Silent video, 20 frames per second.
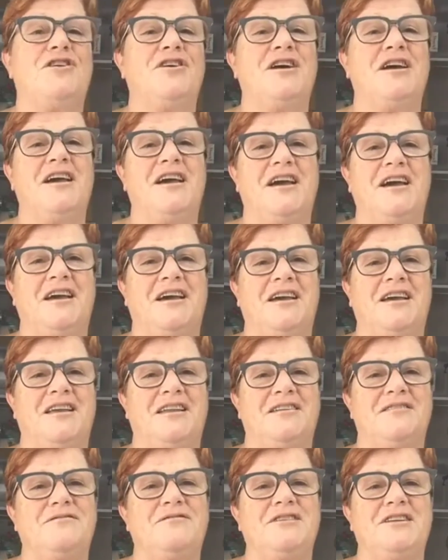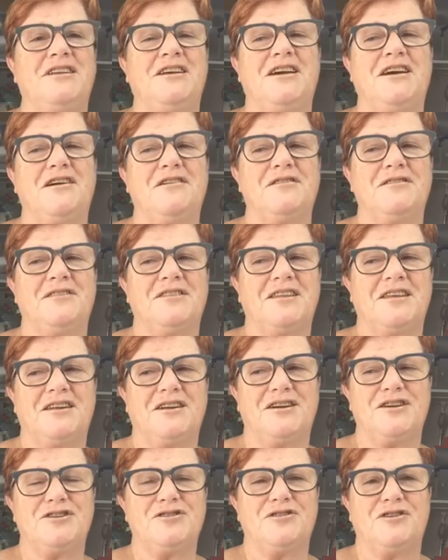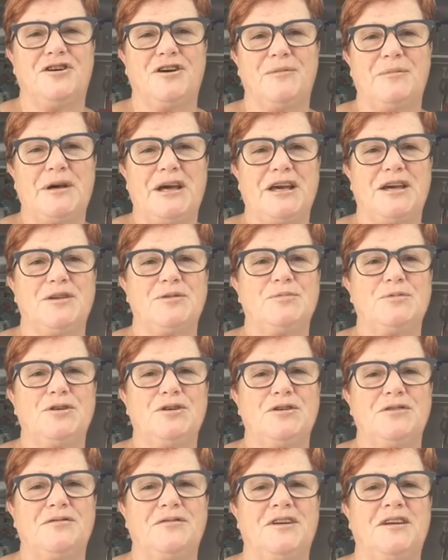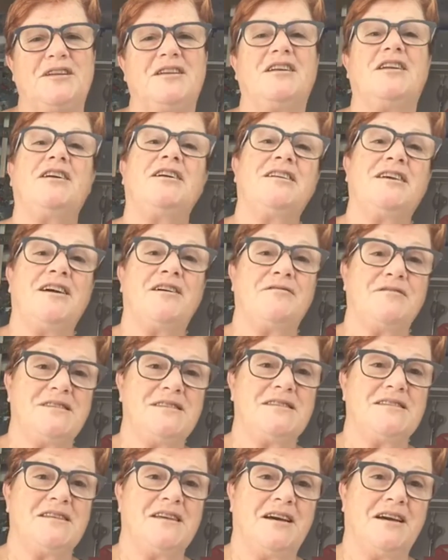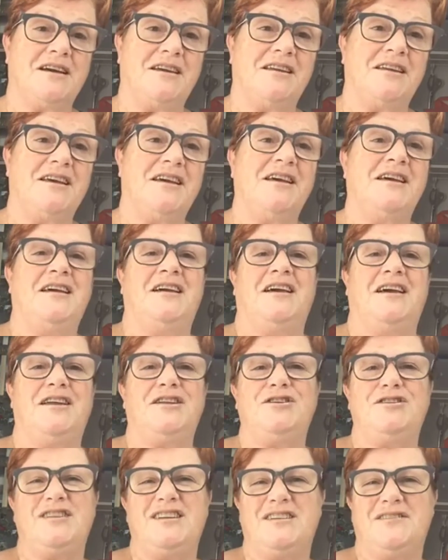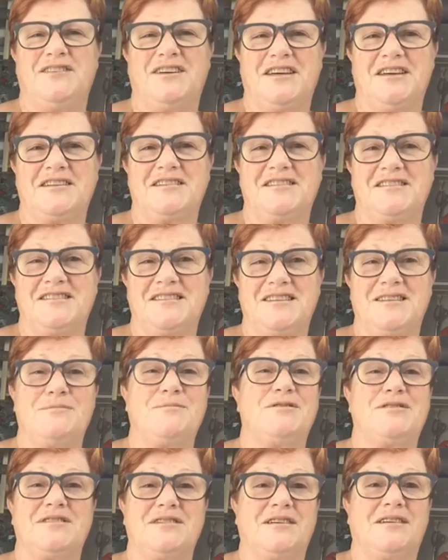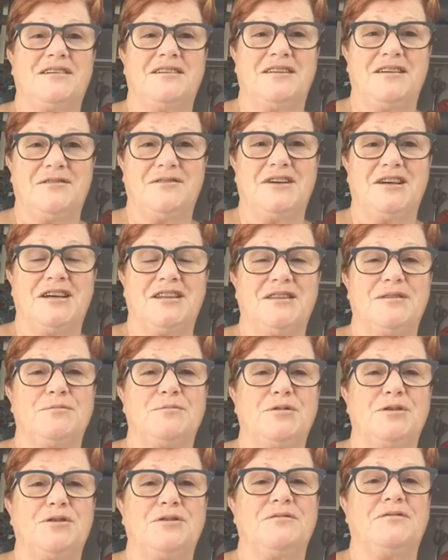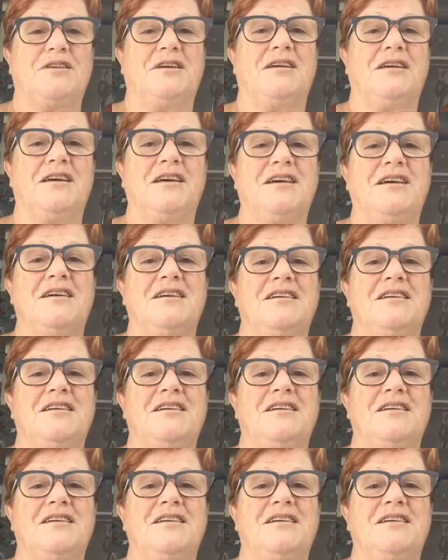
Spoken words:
to try and video it, then I'd try and make it perfect, and I'd go insane, and you'd never get to see them because I could never get them perfect.